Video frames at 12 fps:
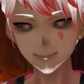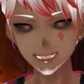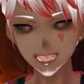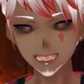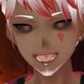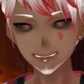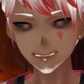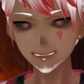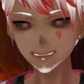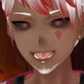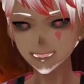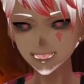I'm just
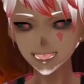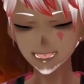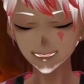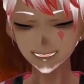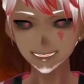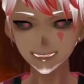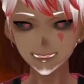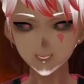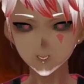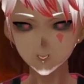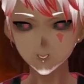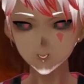finally glad
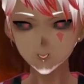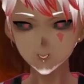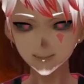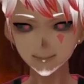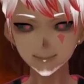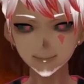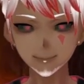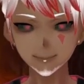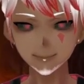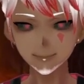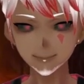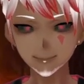to
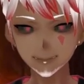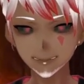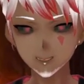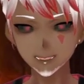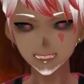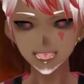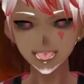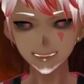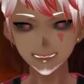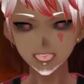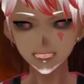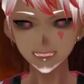share my
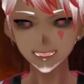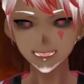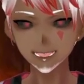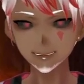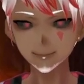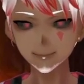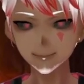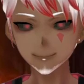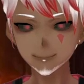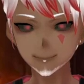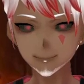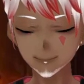story
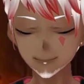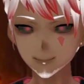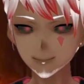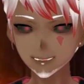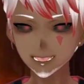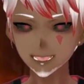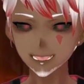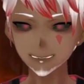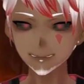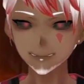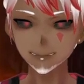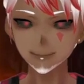with
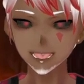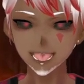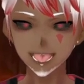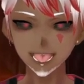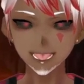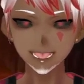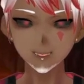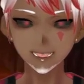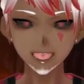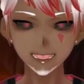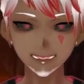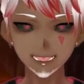this uh, with
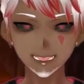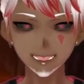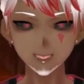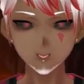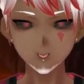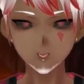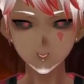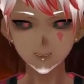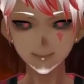all of you.